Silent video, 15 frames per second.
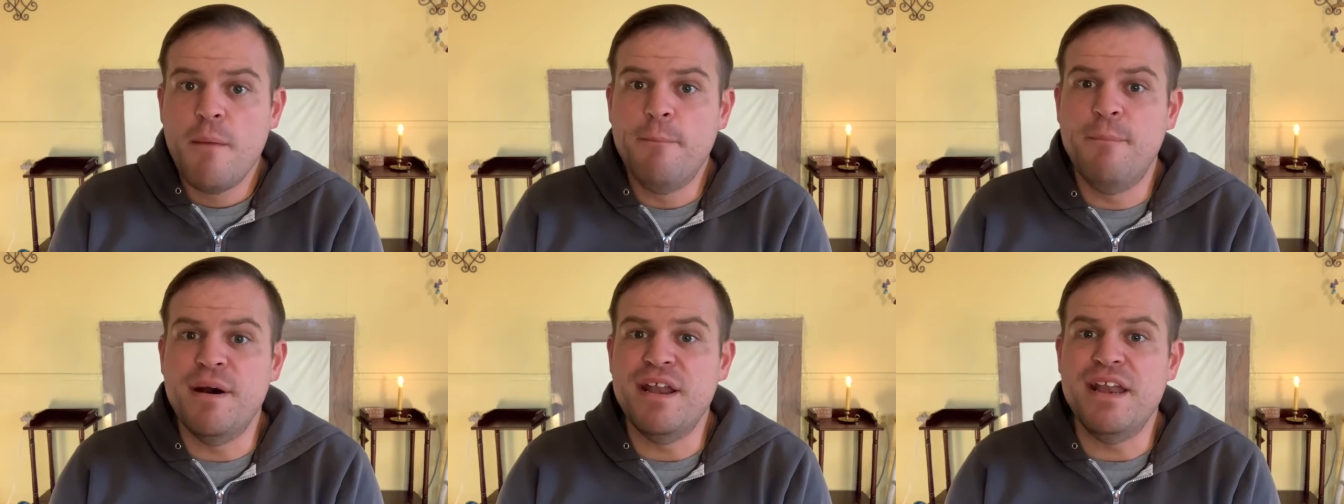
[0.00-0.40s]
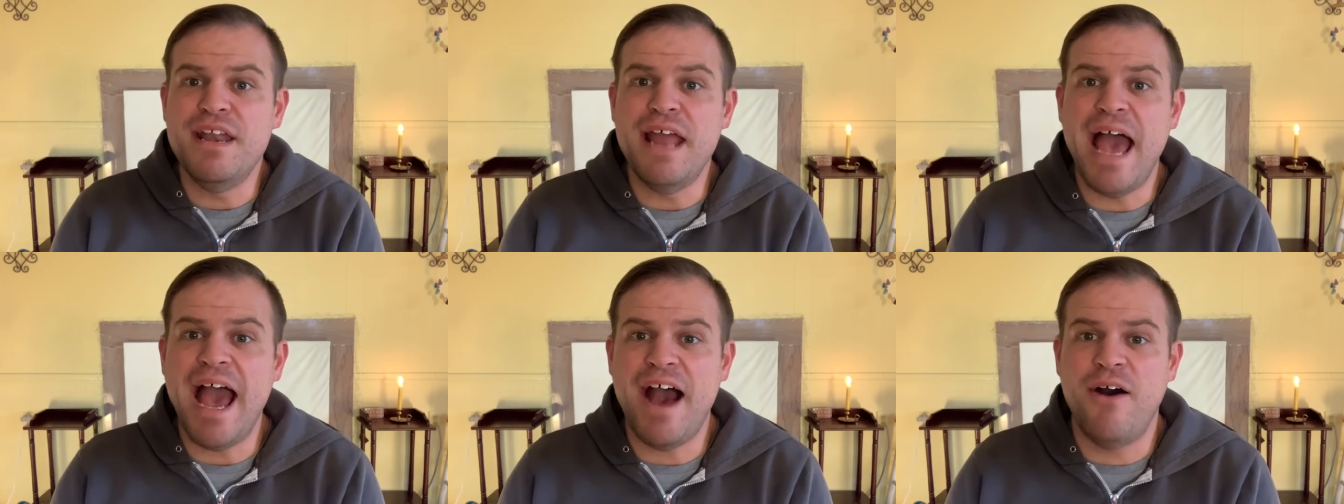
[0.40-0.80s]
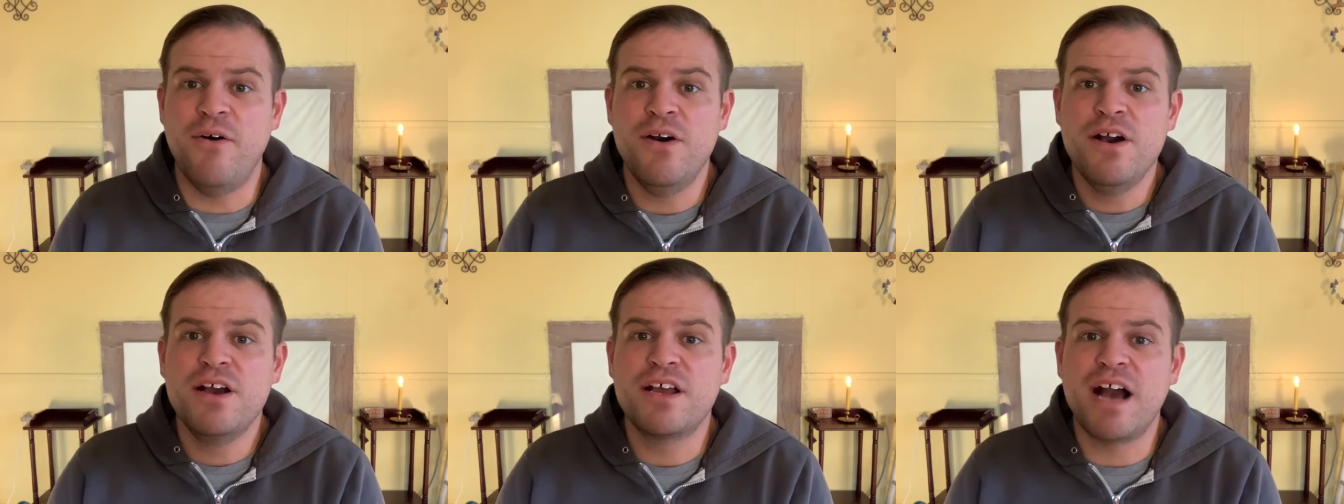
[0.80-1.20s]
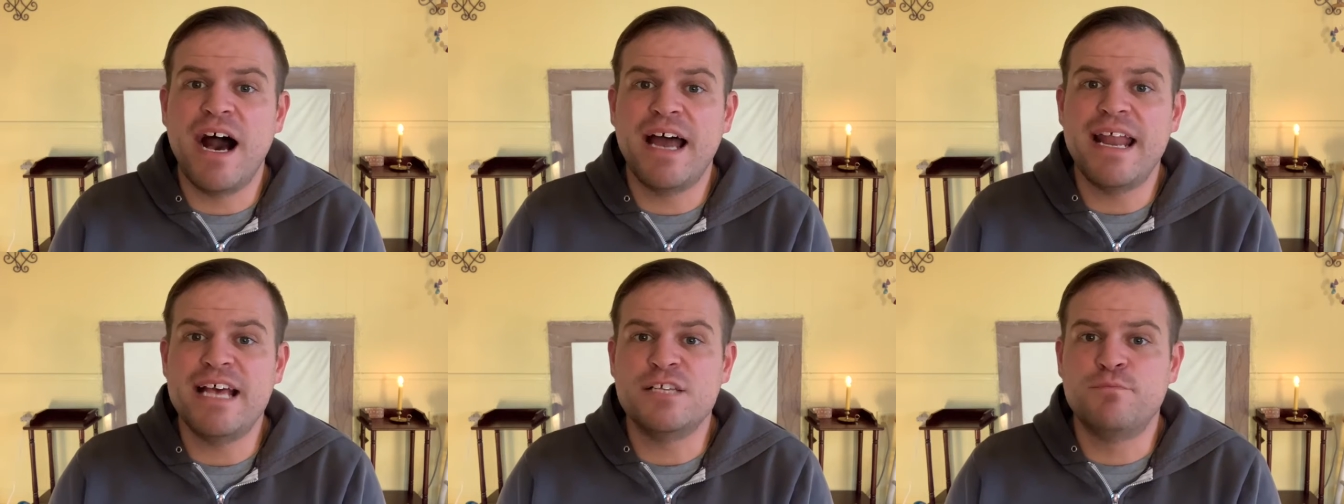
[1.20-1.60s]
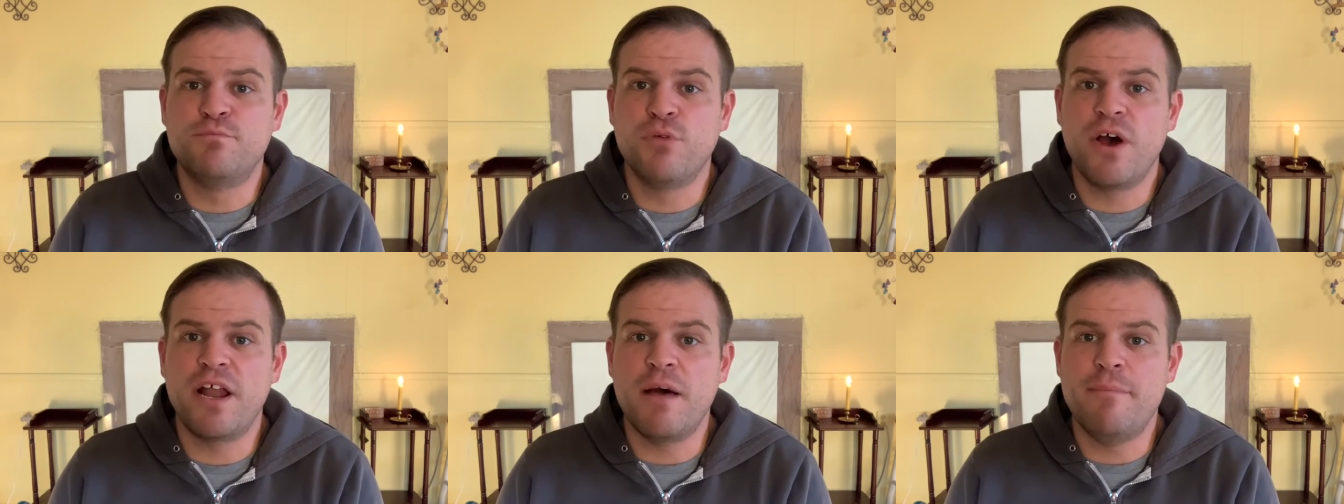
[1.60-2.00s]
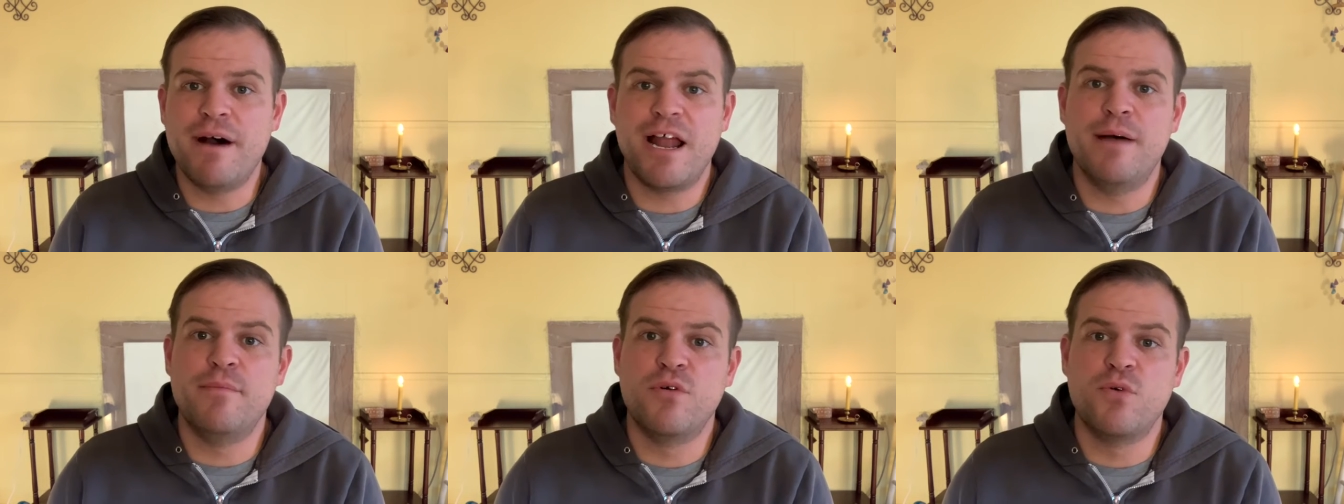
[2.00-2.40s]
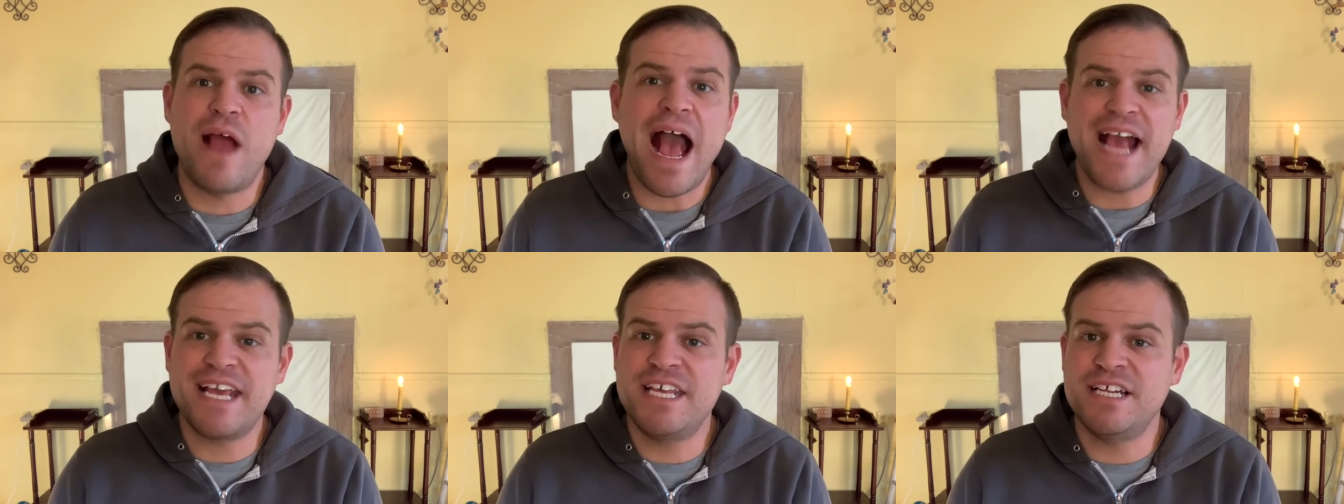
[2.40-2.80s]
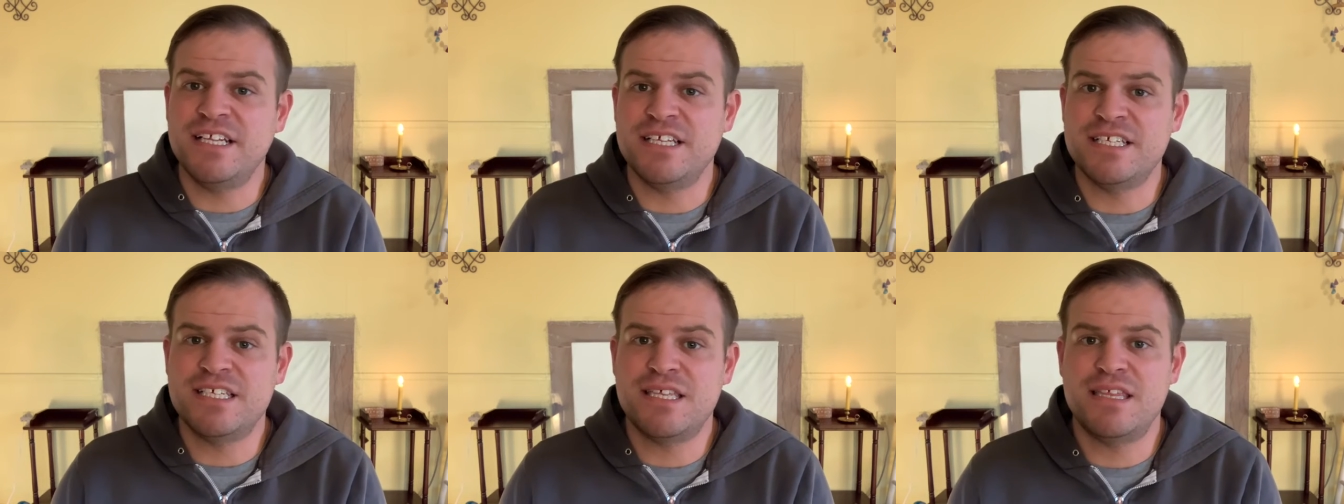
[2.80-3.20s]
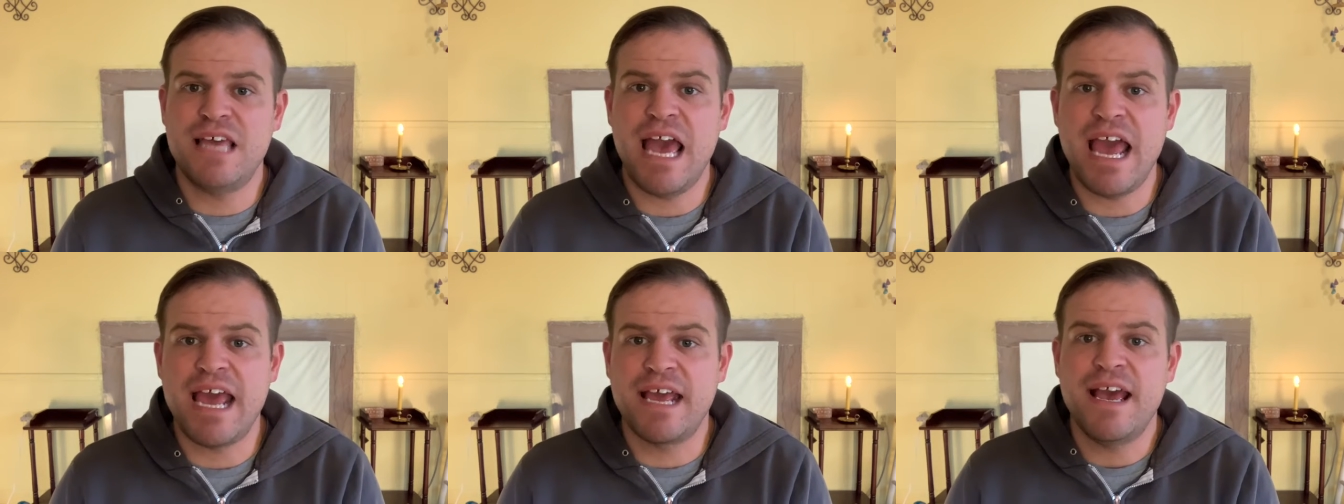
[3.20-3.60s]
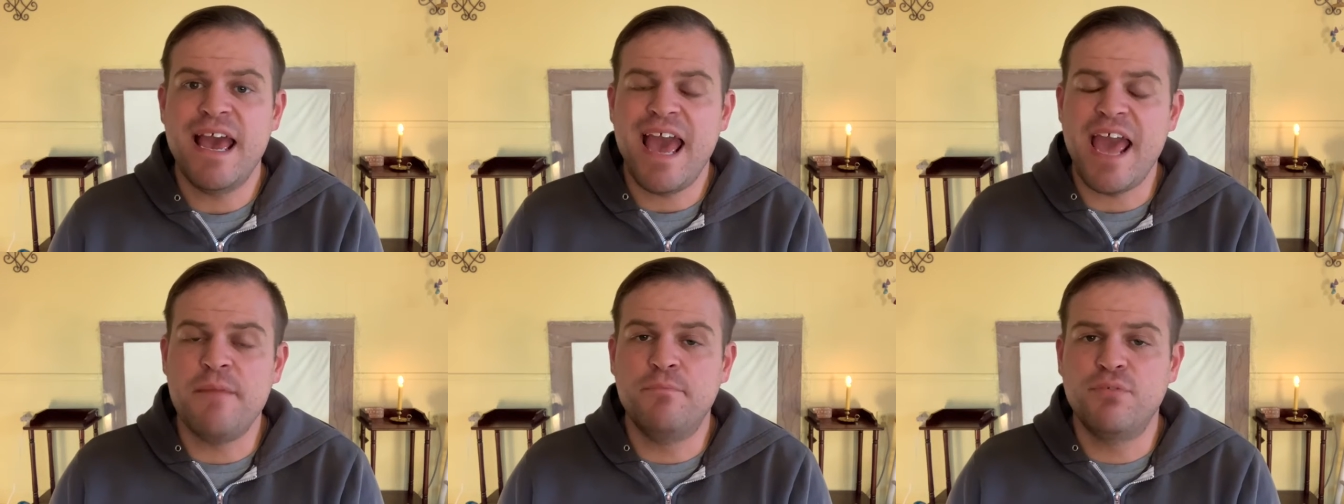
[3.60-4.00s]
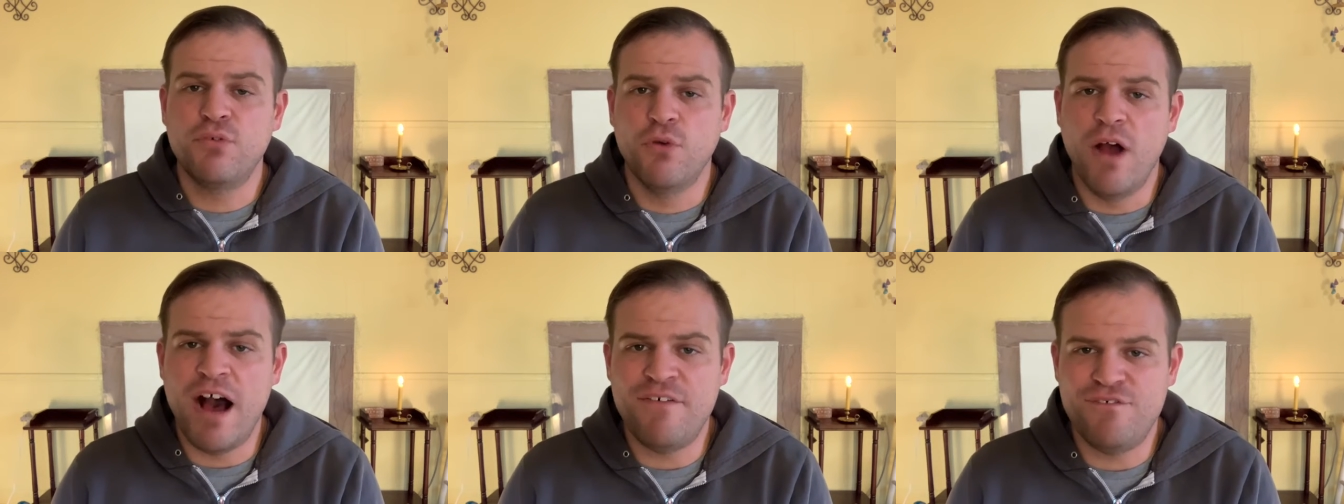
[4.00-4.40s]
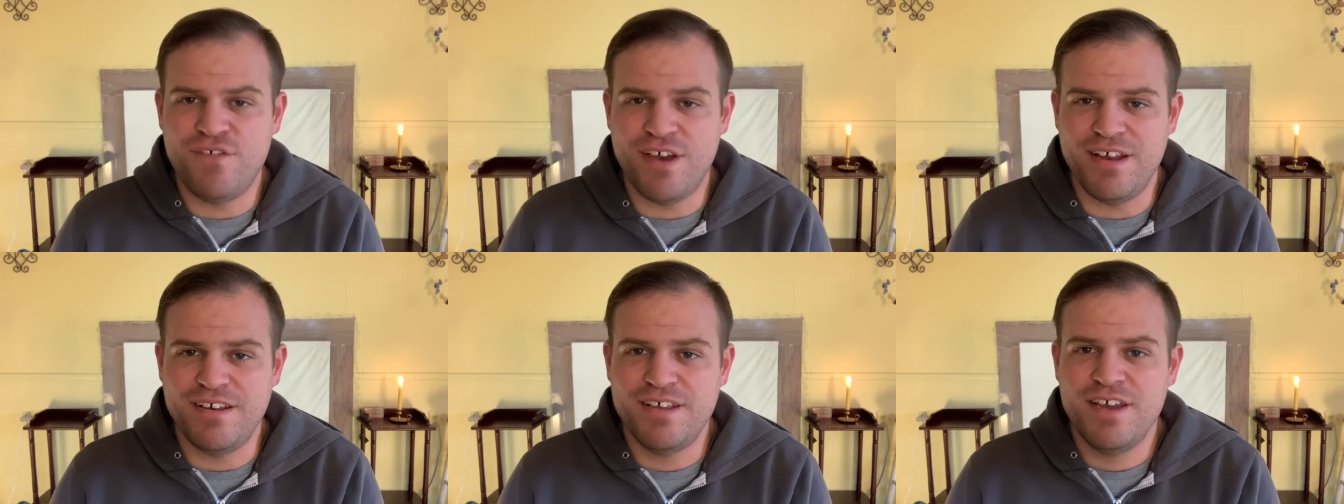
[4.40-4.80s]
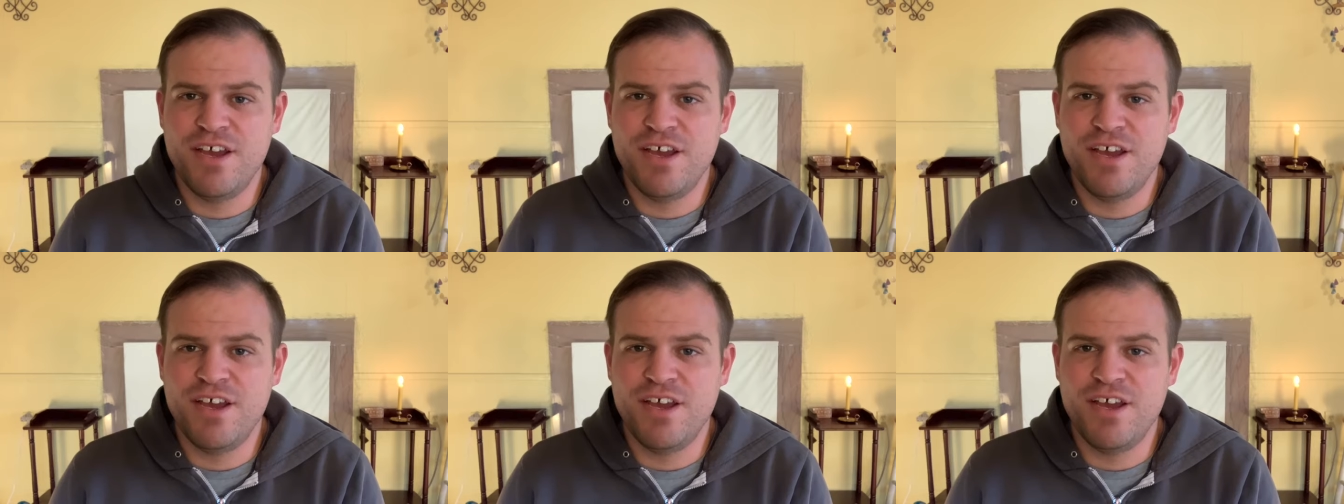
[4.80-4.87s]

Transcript: But now, God has brought about a miraculous thing. A prophet